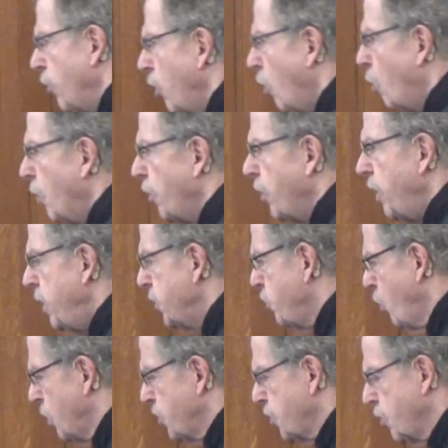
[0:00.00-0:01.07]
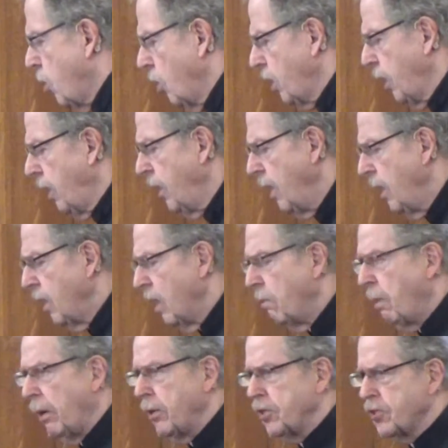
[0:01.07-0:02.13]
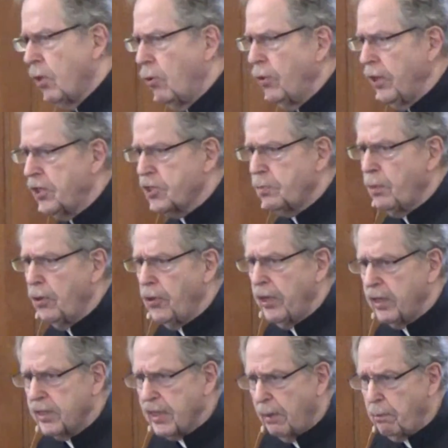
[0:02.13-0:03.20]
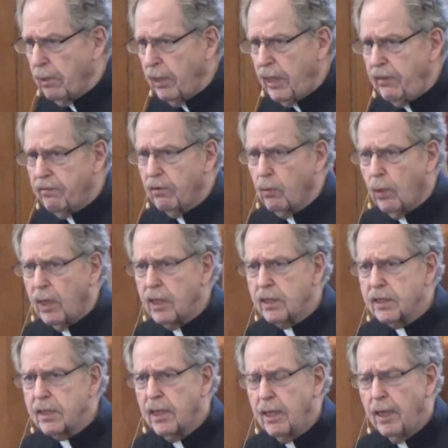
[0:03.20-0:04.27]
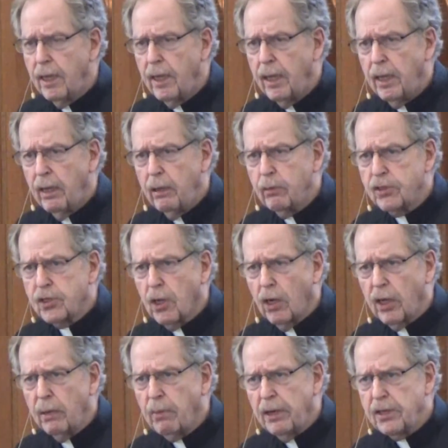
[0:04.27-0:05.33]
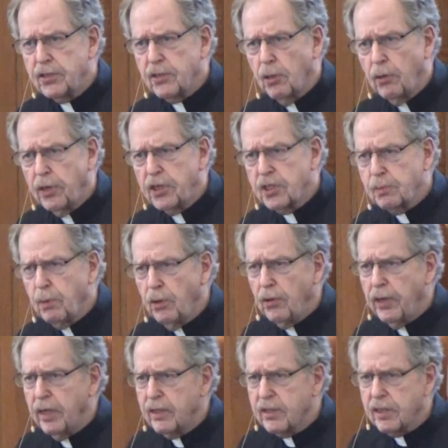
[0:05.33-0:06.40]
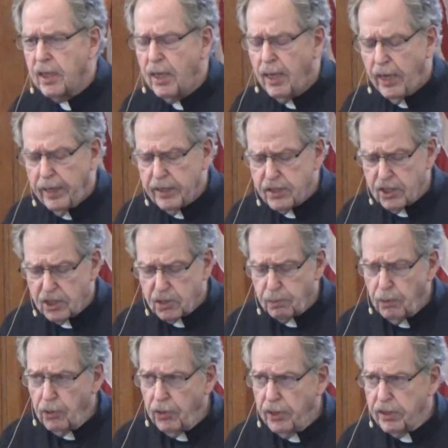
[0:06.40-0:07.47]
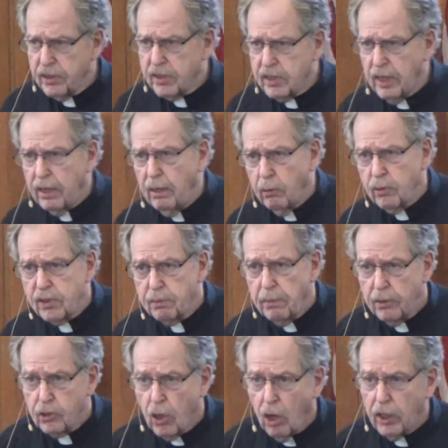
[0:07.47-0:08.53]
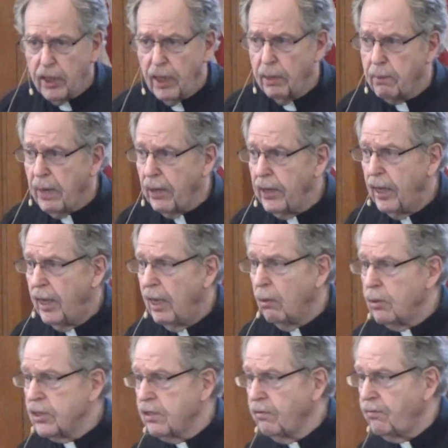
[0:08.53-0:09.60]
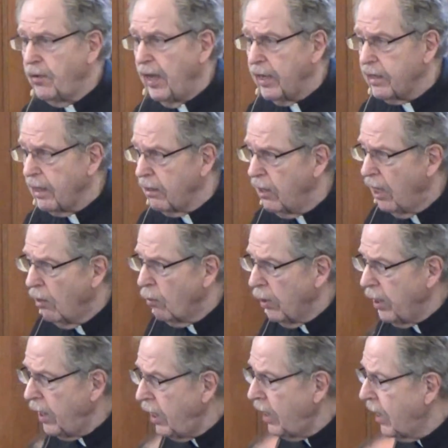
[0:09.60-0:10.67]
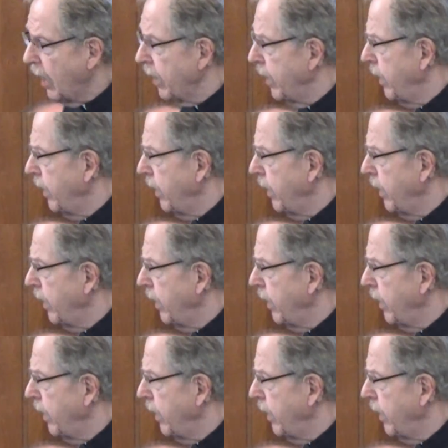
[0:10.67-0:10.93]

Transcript: don't know whether he was talking about his own experience, I believe it was. He was talking about his own experience. And his experience that he was talking about was the fact that when he got